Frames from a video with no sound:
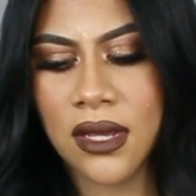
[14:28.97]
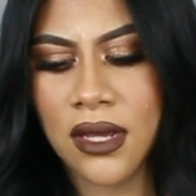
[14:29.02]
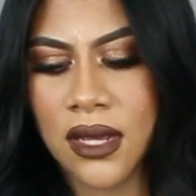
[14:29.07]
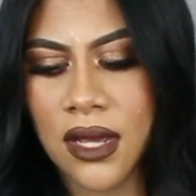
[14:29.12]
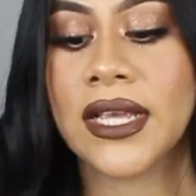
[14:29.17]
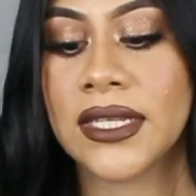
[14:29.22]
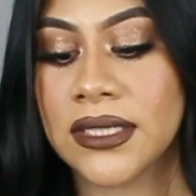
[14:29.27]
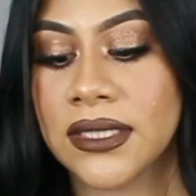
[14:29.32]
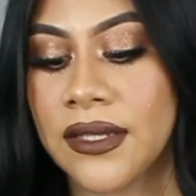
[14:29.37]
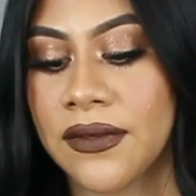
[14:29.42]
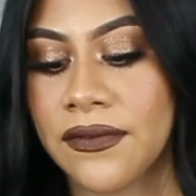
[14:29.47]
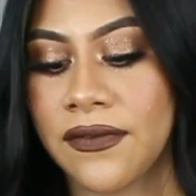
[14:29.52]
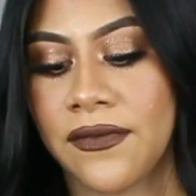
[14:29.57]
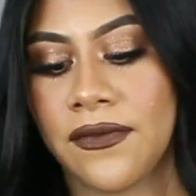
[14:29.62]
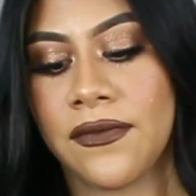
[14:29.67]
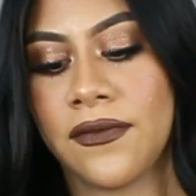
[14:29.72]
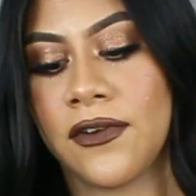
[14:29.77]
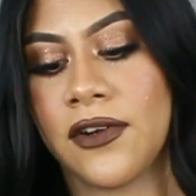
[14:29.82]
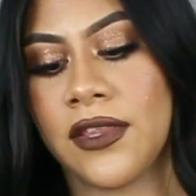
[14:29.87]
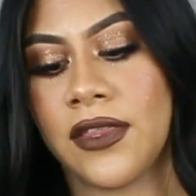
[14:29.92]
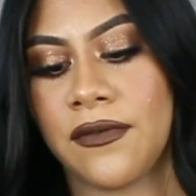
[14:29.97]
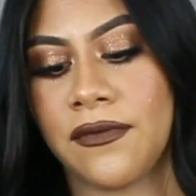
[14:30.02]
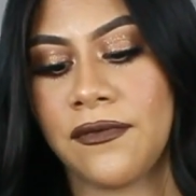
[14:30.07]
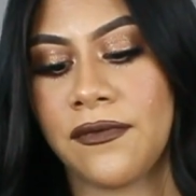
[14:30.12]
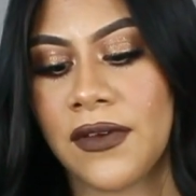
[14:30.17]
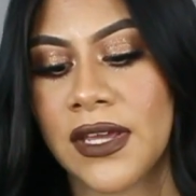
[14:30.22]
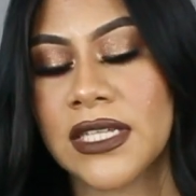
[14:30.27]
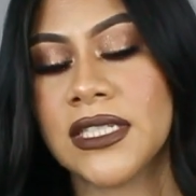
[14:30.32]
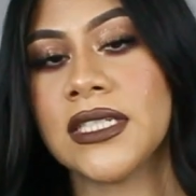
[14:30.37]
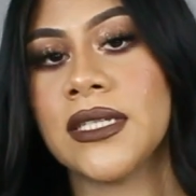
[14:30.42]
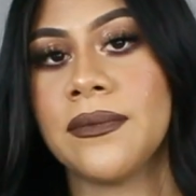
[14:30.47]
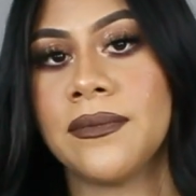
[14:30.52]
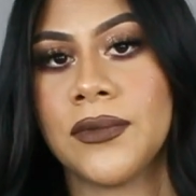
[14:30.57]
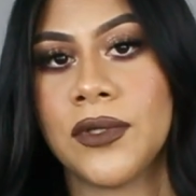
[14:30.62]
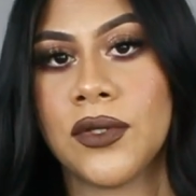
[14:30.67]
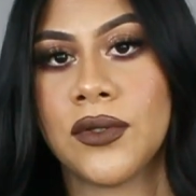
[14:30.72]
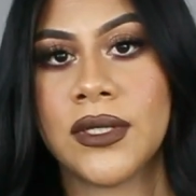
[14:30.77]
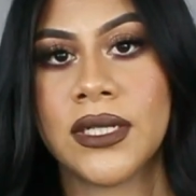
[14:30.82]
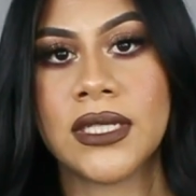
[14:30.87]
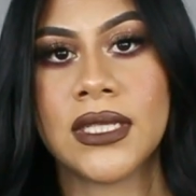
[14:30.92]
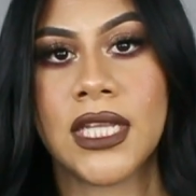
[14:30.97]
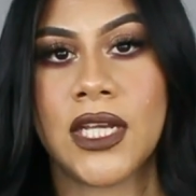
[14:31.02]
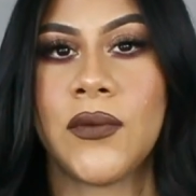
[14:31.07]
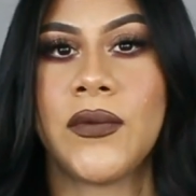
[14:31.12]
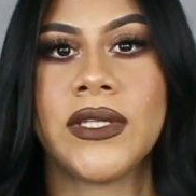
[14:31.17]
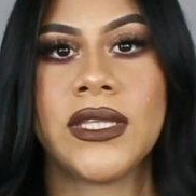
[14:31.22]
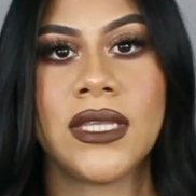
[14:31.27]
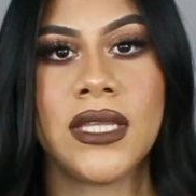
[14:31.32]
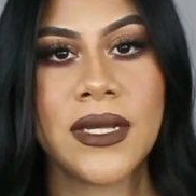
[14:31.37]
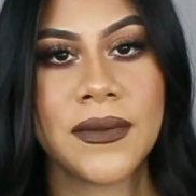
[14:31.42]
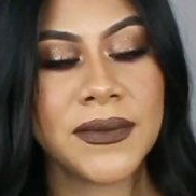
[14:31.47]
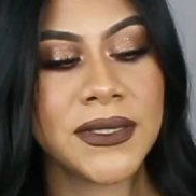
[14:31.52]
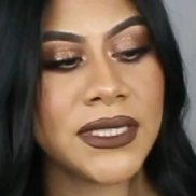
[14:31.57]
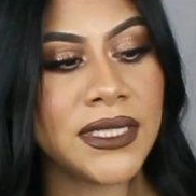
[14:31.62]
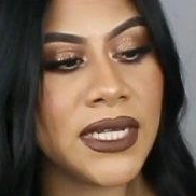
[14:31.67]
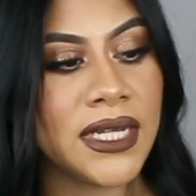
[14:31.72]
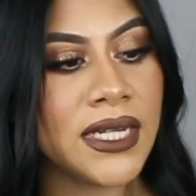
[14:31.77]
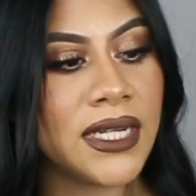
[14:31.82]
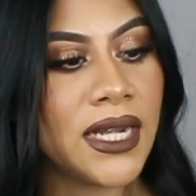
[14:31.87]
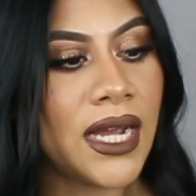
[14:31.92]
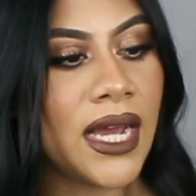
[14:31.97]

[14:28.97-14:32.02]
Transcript: As for the Fenty Beauty liquid lipstick,